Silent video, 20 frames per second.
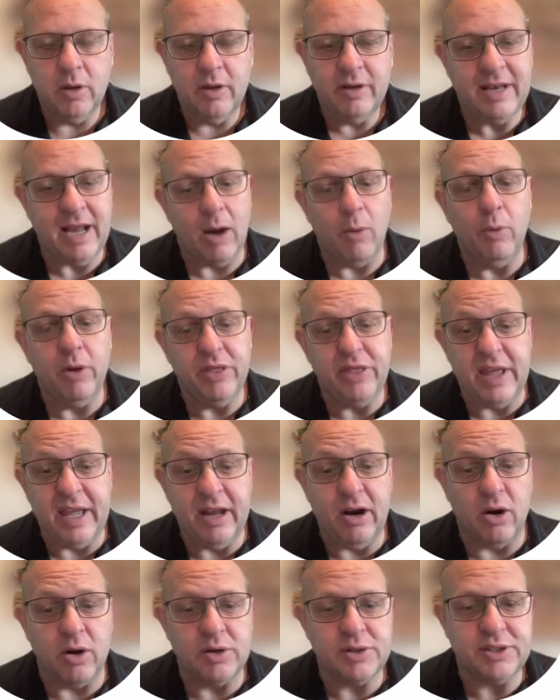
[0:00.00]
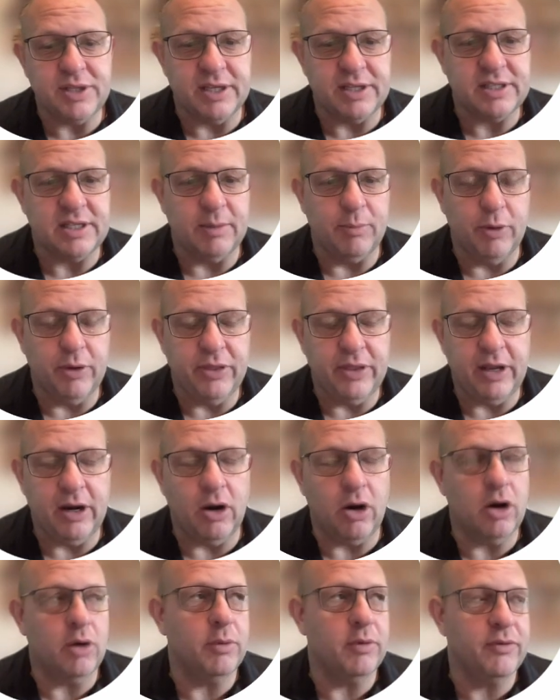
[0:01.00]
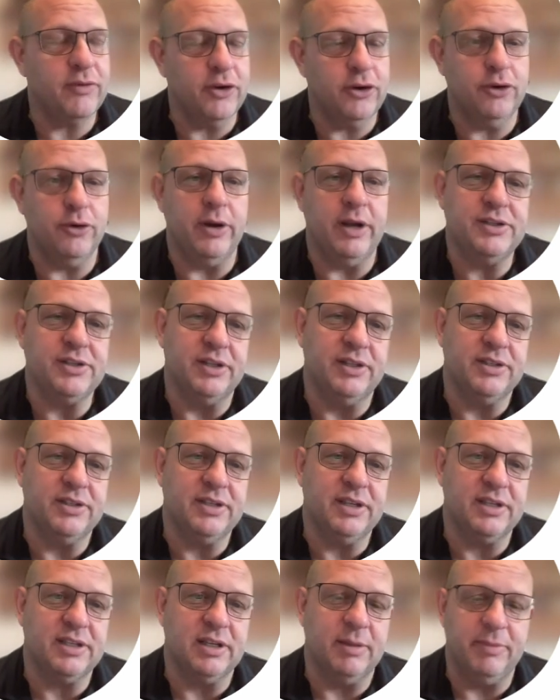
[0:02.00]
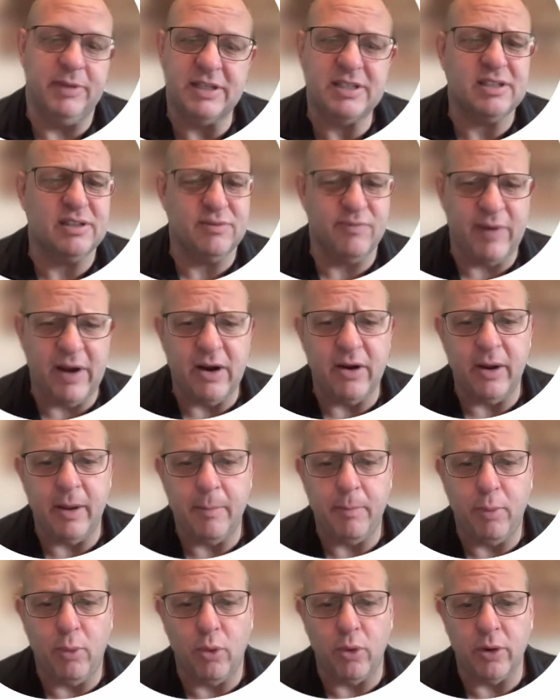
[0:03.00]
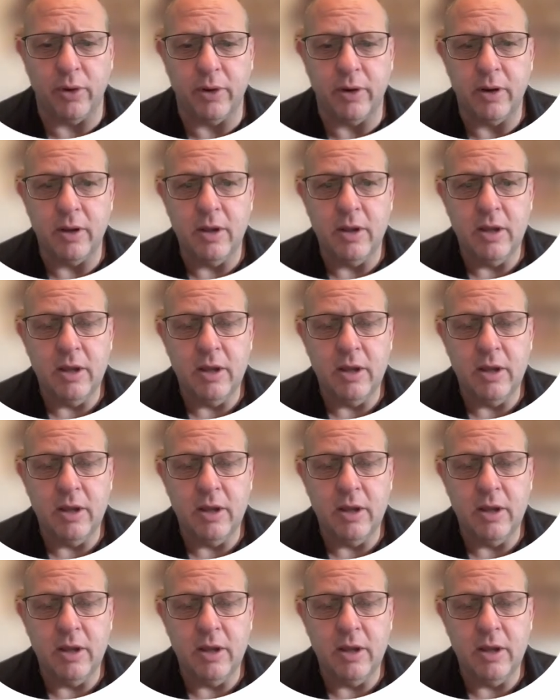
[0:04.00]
Now, within our system, within our refrigeration system, this is very important